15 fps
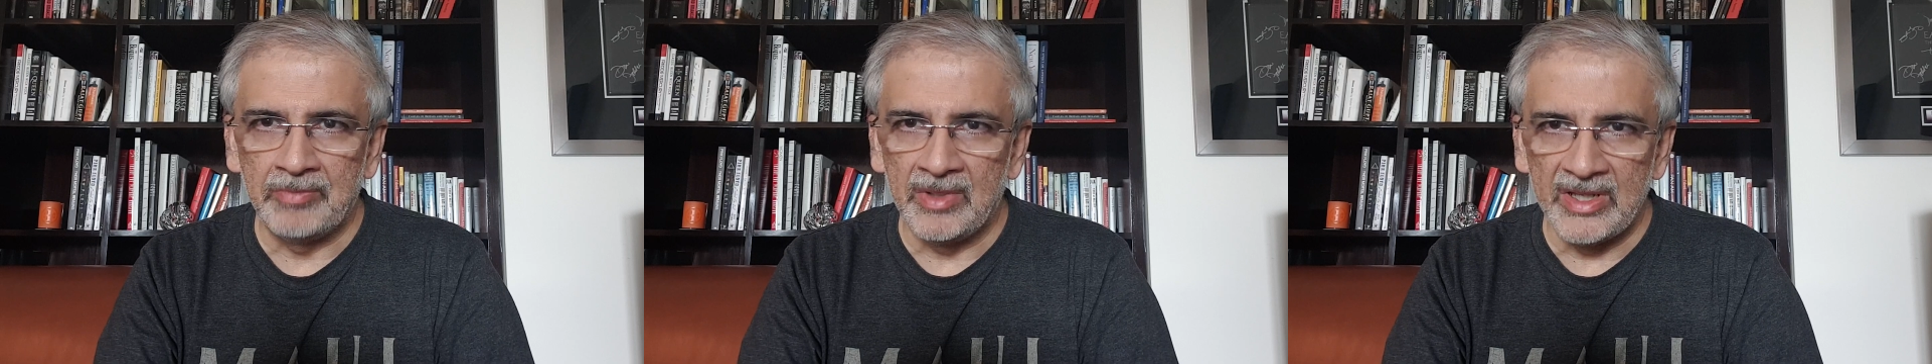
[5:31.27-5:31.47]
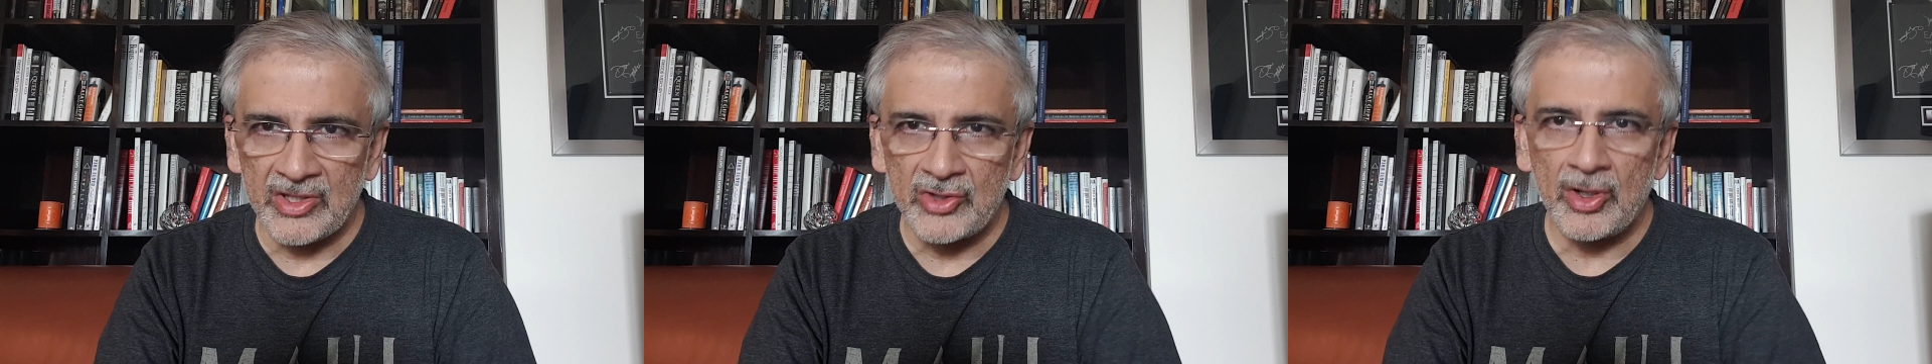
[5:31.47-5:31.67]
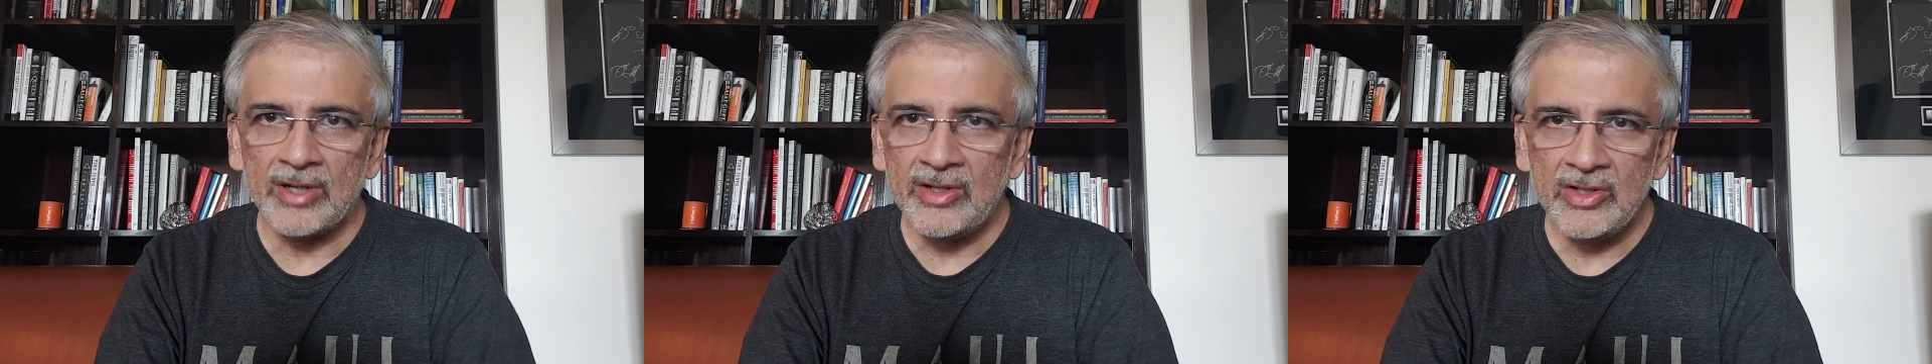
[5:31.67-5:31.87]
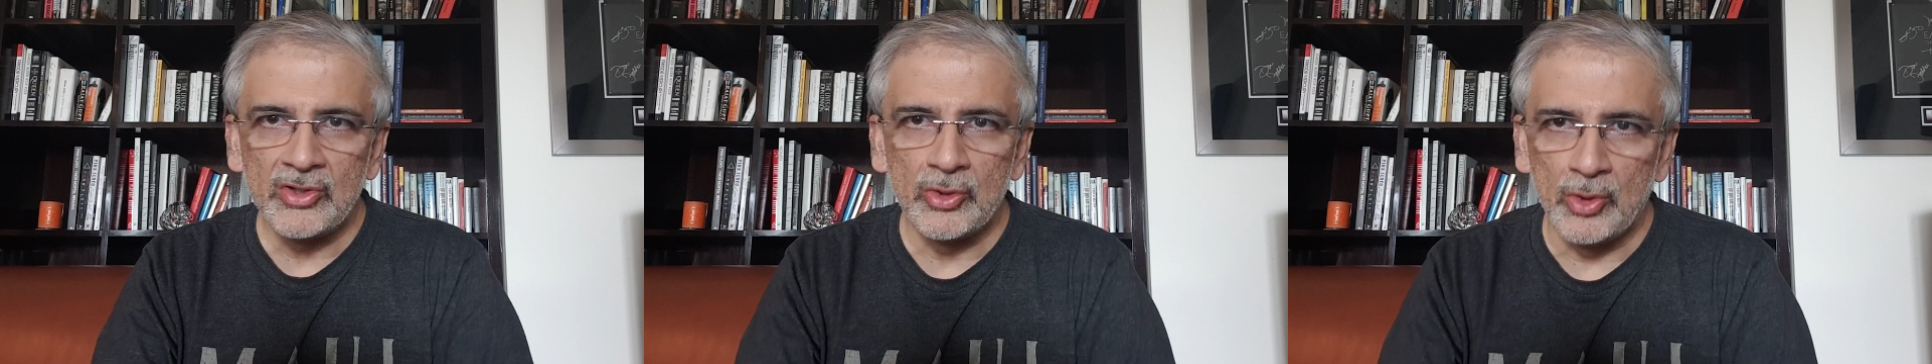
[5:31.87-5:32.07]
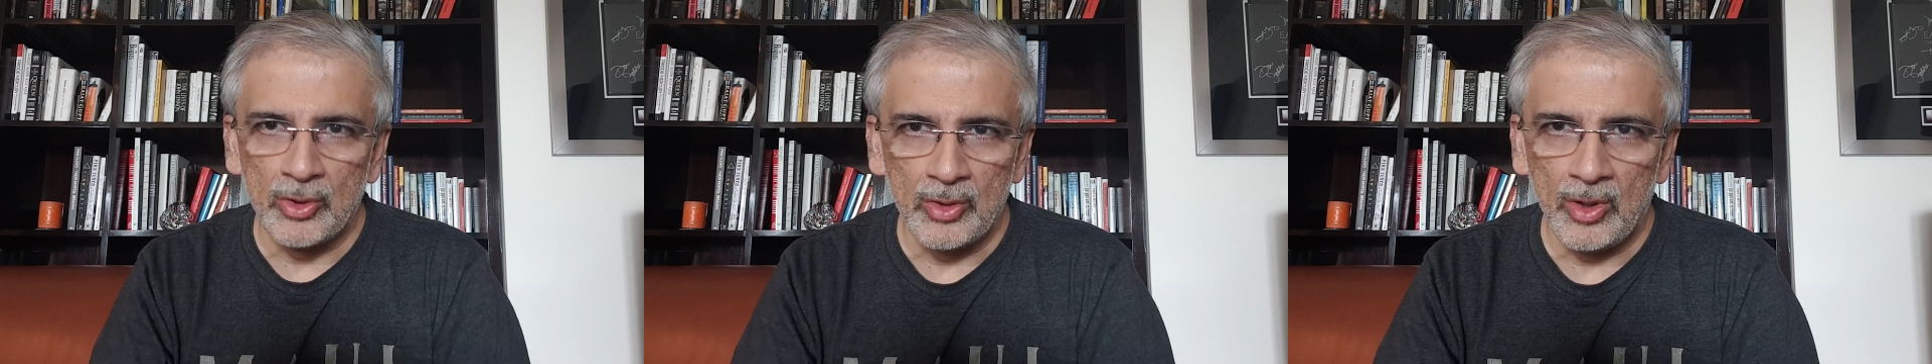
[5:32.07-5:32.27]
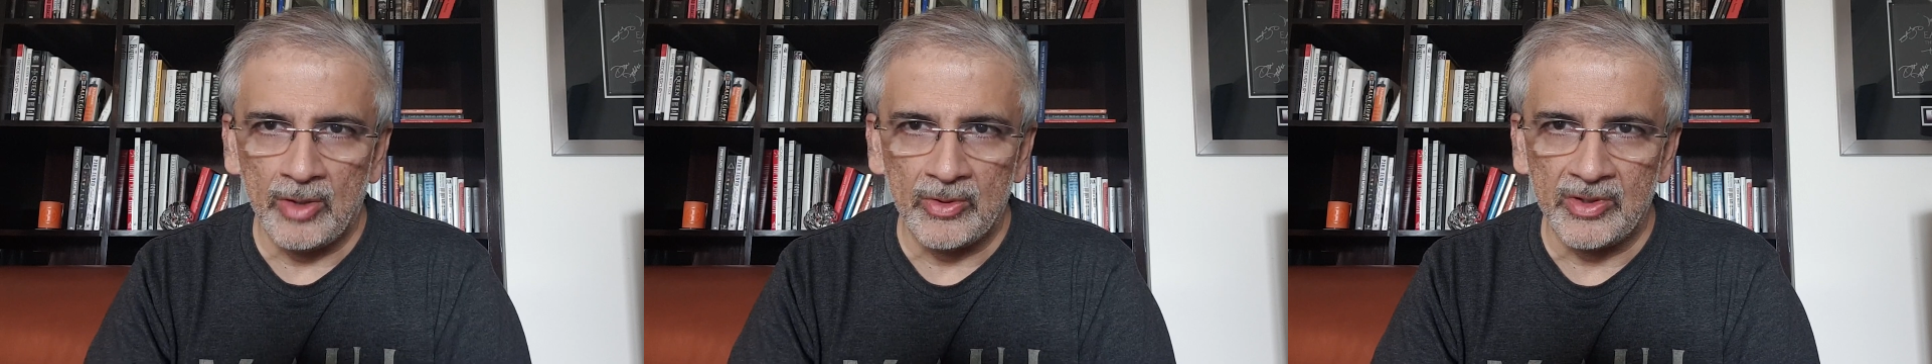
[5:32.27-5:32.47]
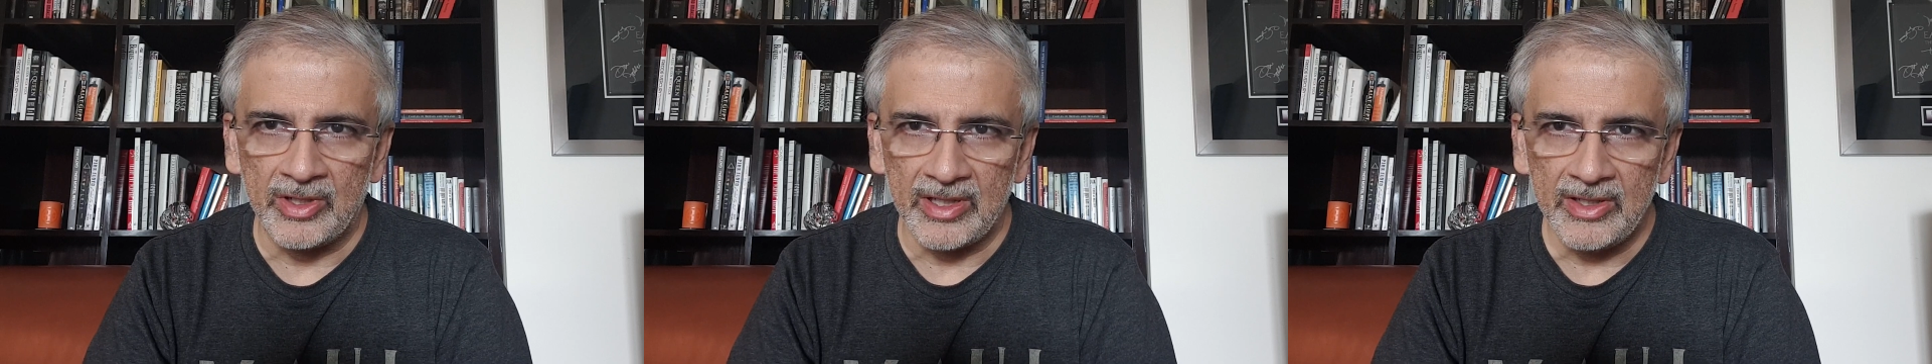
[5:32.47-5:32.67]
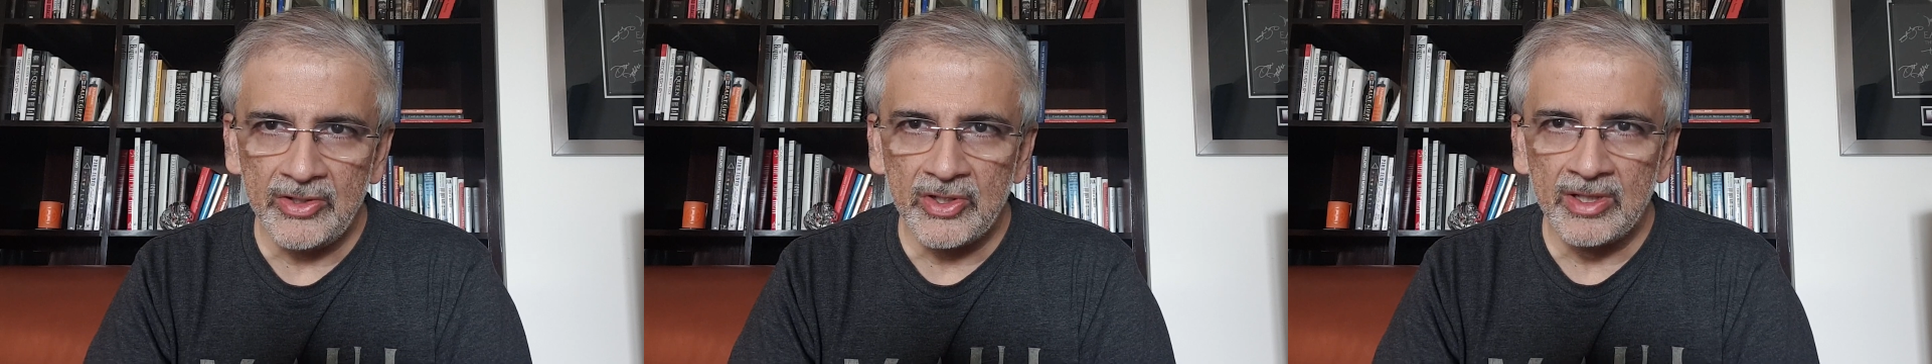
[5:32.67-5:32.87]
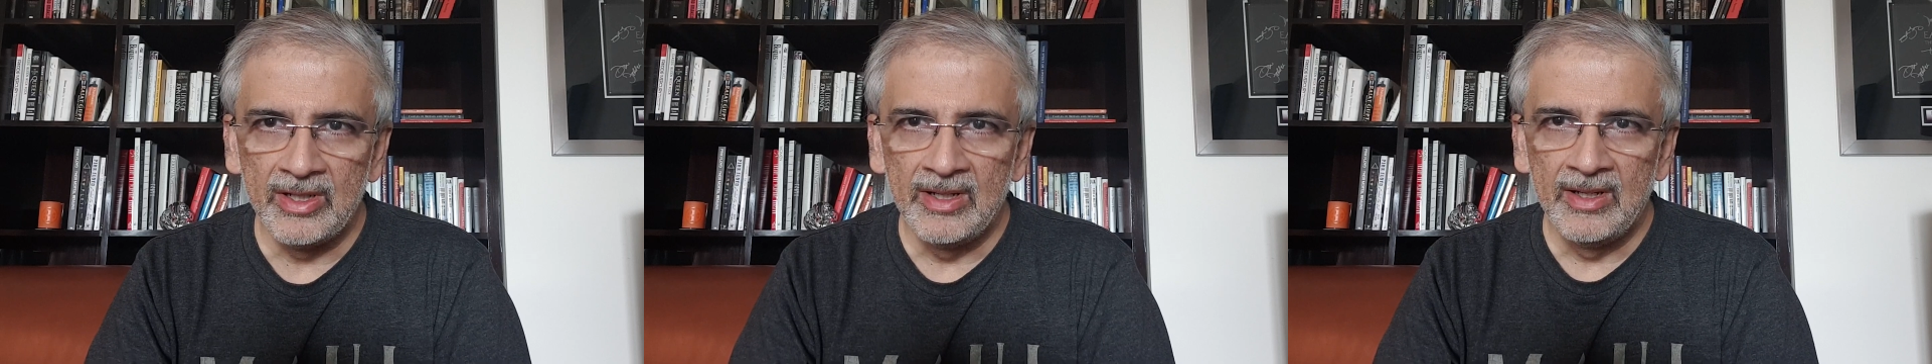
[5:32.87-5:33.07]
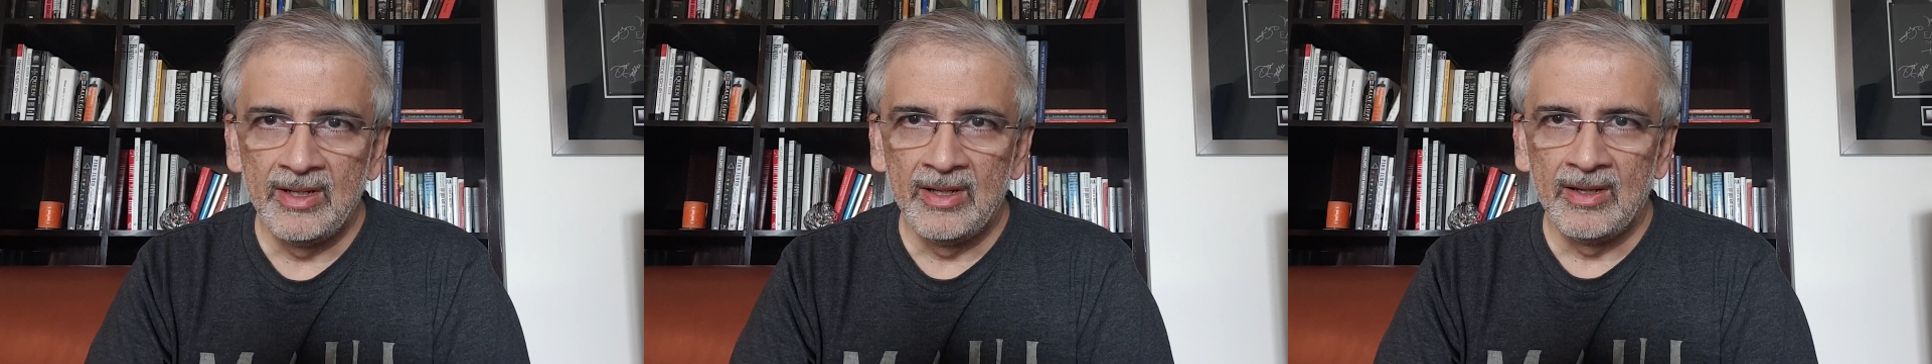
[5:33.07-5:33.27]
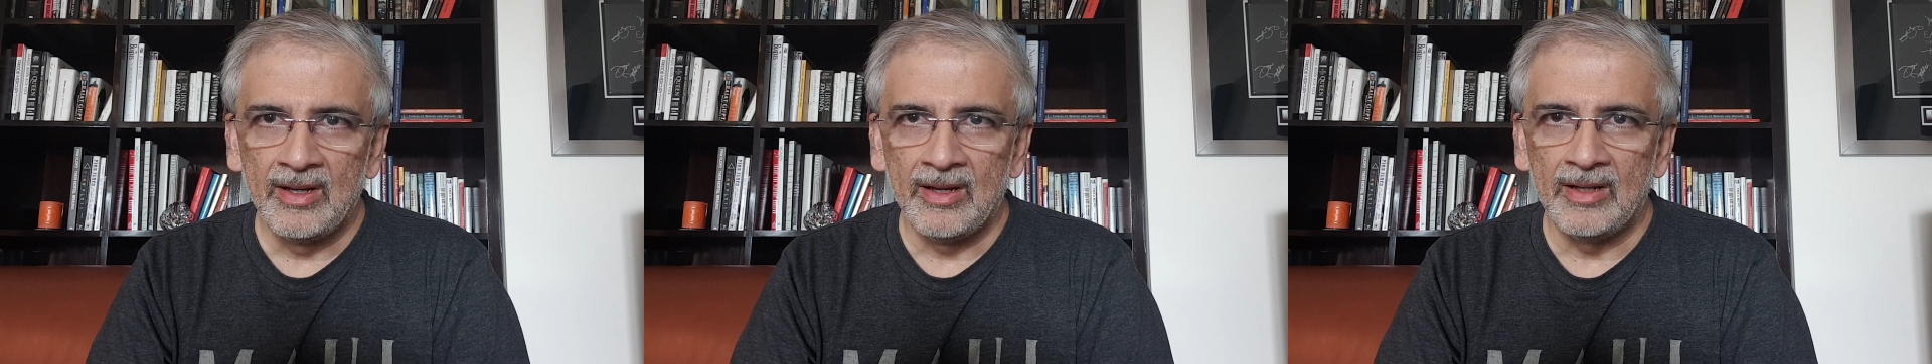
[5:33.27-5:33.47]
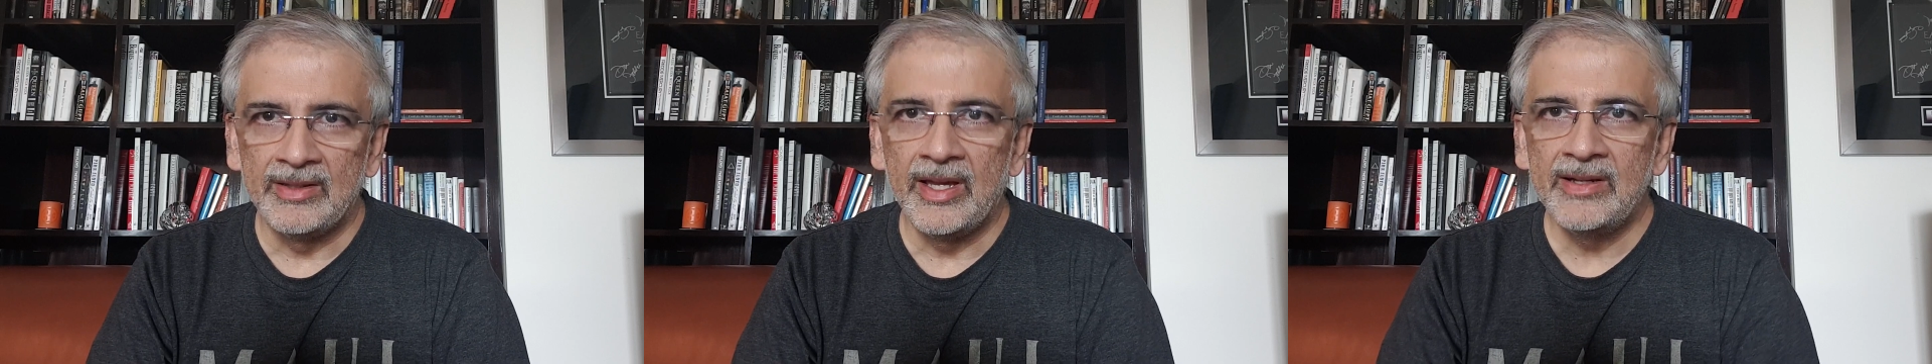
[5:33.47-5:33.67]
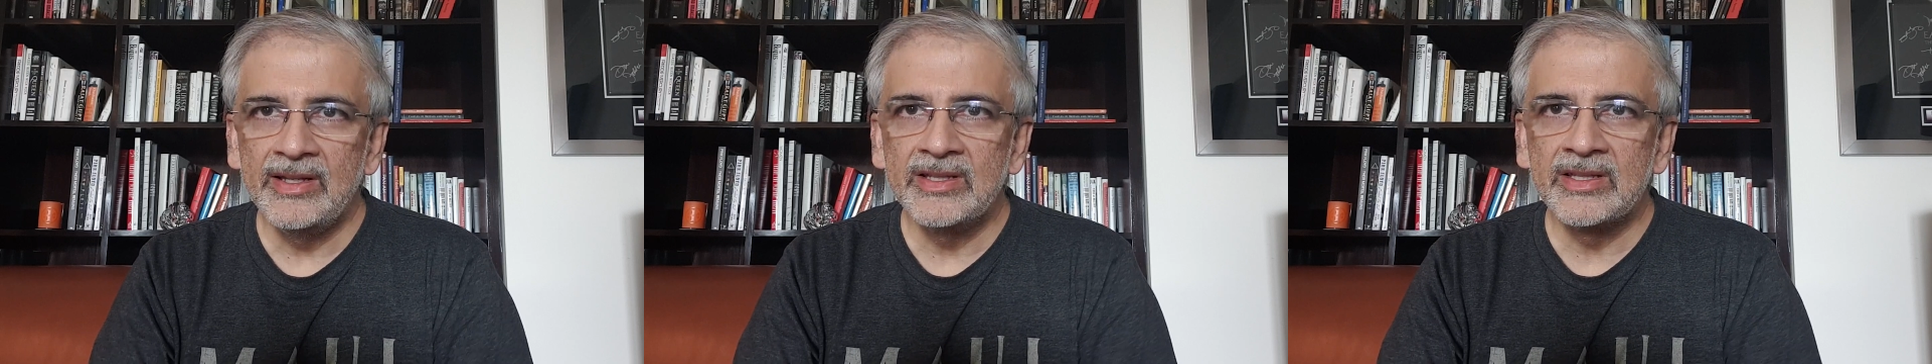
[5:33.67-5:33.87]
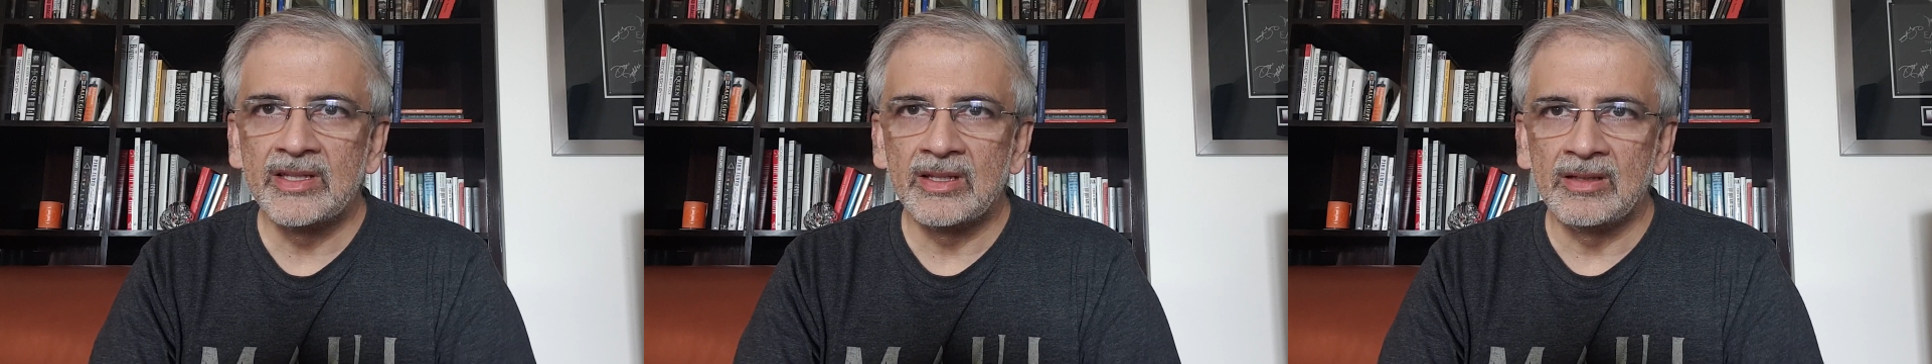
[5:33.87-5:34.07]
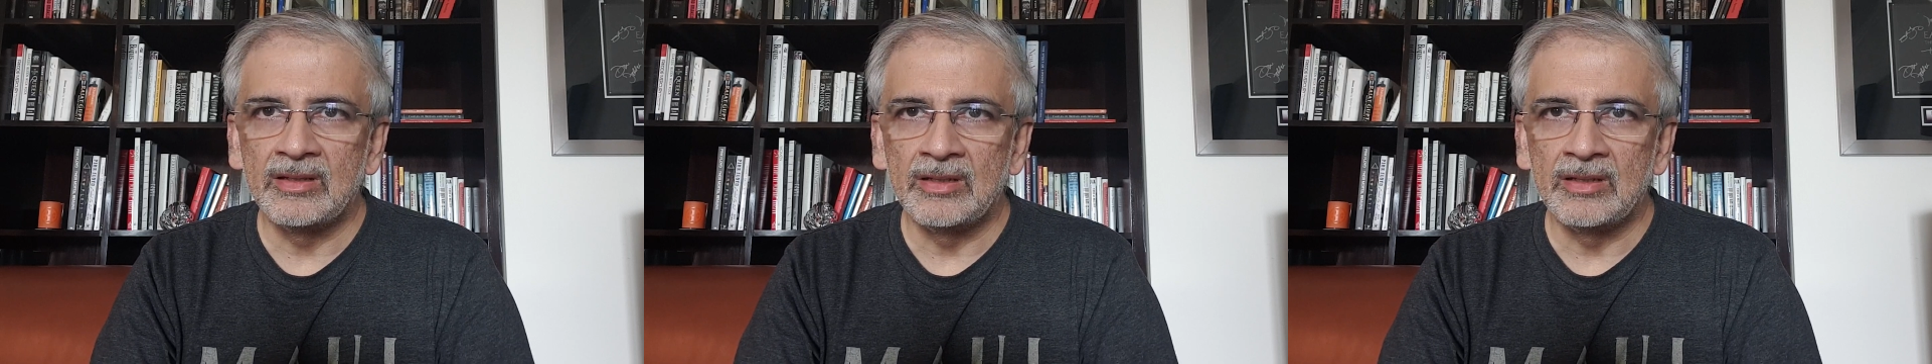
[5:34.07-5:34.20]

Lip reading: instructors who don't know how to teach. Uh, that is